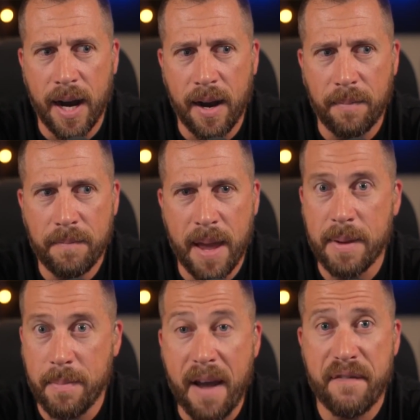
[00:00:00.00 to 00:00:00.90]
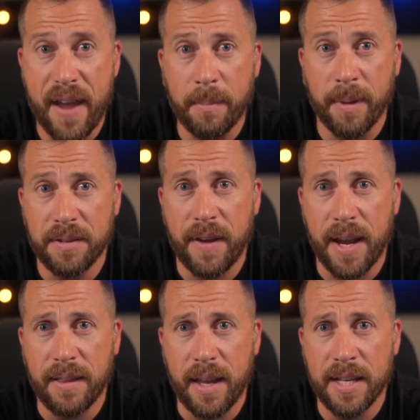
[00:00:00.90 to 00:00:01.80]
maybe my family's
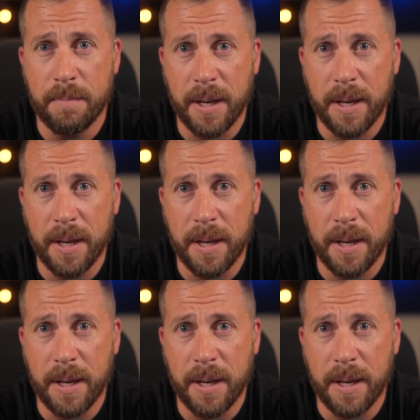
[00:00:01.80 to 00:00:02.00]
faith is a